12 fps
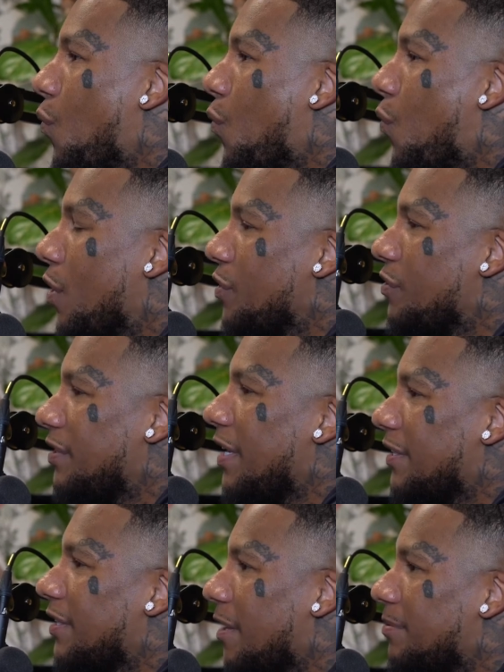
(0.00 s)
When you say
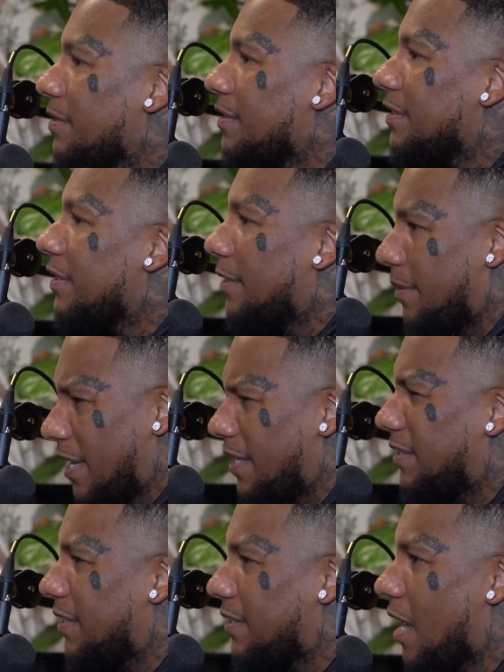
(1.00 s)
substance, and
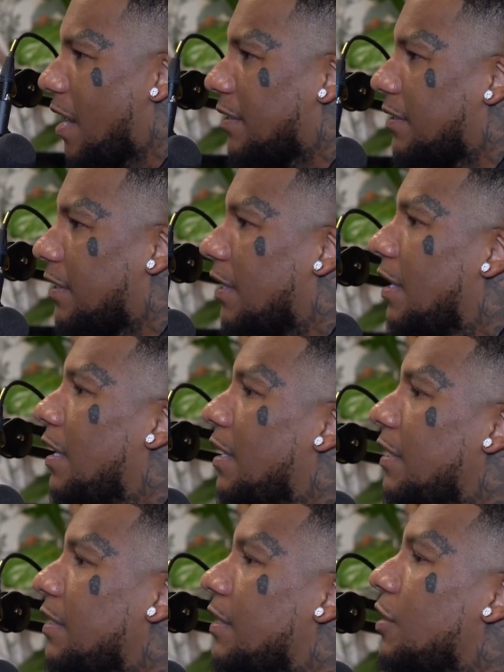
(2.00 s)
answer this honestly,
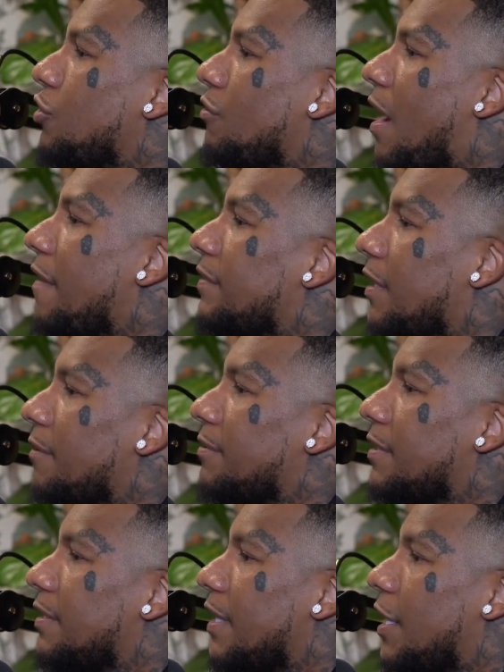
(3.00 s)
did you have
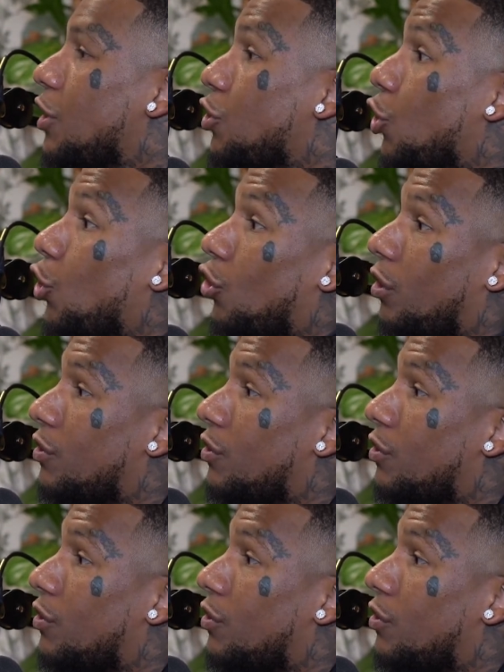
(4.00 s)
substance in your early